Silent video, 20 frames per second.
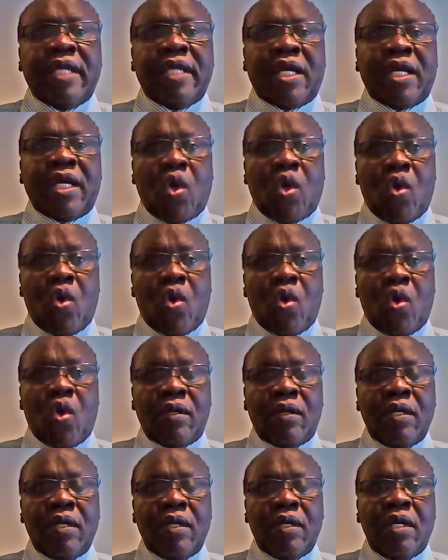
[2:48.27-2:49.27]
called
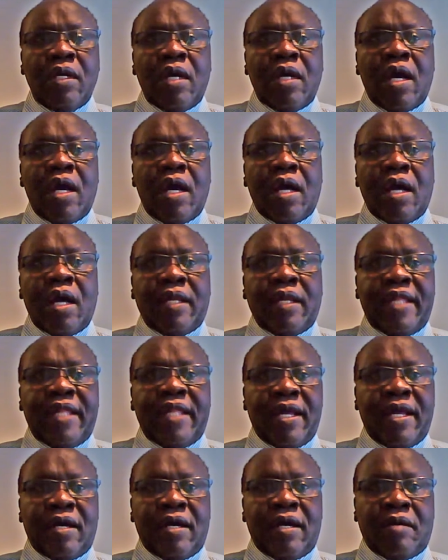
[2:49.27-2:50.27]

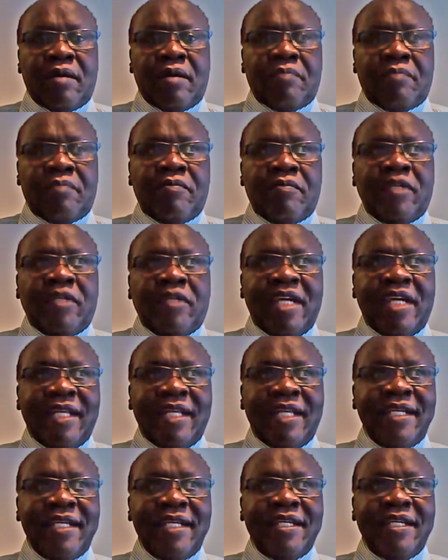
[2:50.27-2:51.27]
their
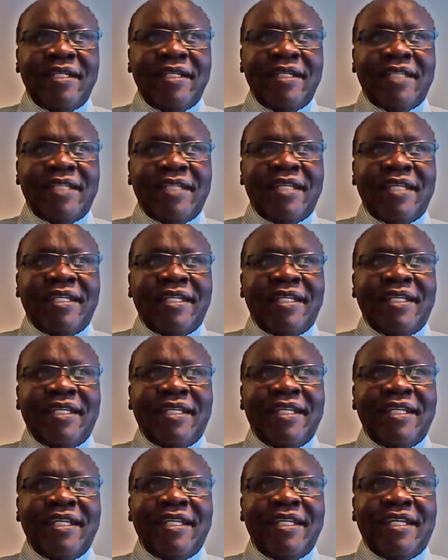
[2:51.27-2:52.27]
leaders, and then the
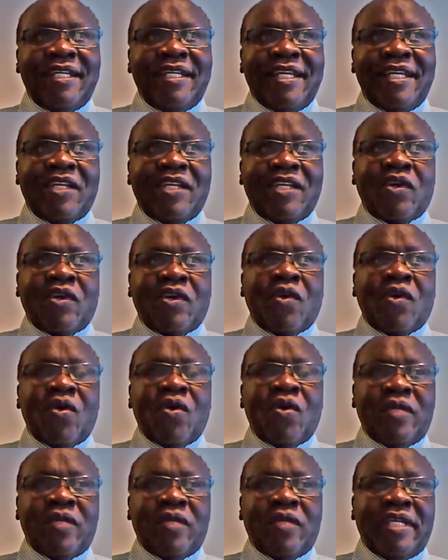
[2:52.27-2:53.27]
leader then
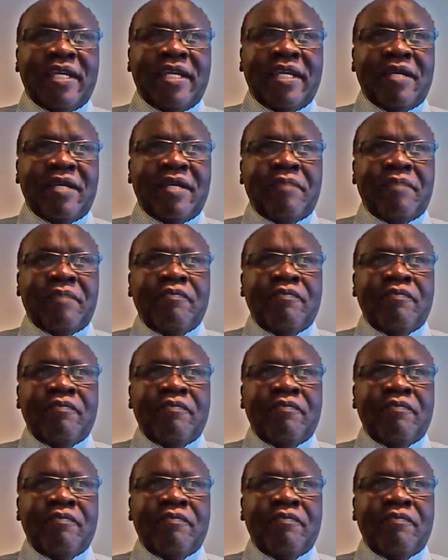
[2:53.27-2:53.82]
called the